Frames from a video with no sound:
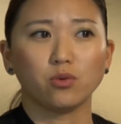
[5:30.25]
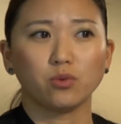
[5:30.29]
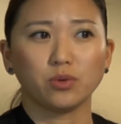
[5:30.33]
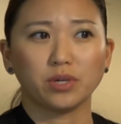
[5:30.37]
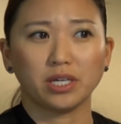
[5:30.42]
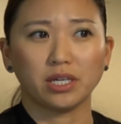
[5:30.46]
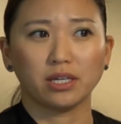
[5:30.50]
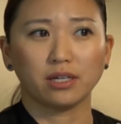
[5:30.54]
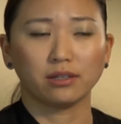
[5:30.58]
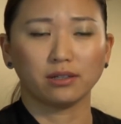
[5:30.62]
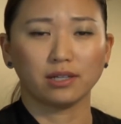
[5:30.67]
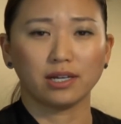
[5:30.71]

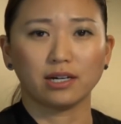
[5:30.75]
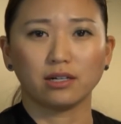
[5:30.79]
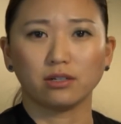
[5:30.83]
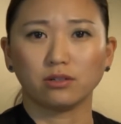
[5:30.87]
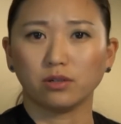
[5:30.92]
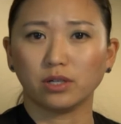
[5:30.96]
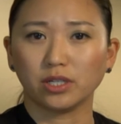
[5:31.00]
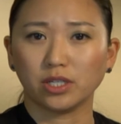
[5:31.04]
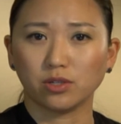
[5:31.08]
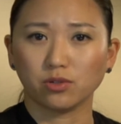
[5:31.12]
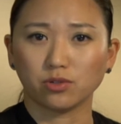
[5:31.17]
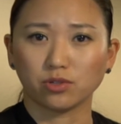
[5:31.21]
we
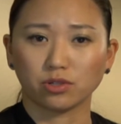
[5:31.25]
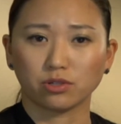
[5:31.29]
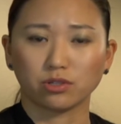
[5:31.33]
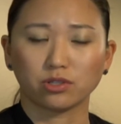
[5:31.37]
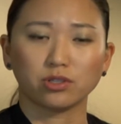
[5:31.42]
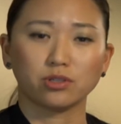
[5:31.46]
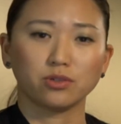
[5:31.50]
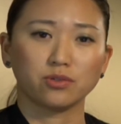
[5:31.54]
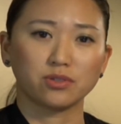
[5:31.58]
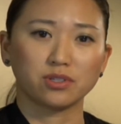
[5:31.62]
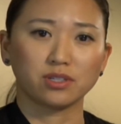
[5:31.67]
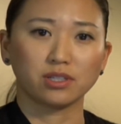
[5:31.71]
allow a user
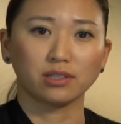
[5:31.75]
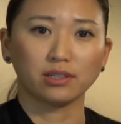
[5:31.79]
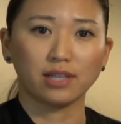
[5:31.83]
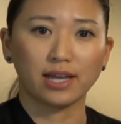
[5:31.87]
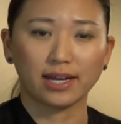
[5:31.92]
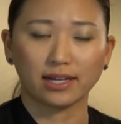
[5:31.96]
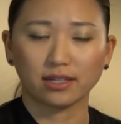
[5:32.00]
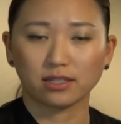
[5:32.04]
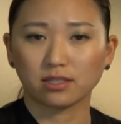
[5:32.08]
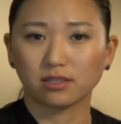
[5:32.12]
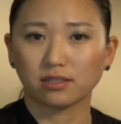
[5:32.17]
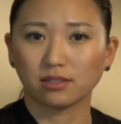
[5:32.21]
to
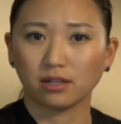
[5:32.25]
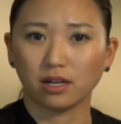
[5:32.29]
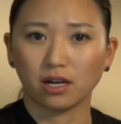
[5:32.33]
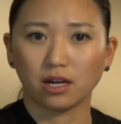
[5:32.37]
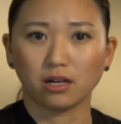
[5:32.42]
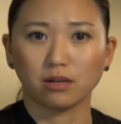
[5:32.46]
select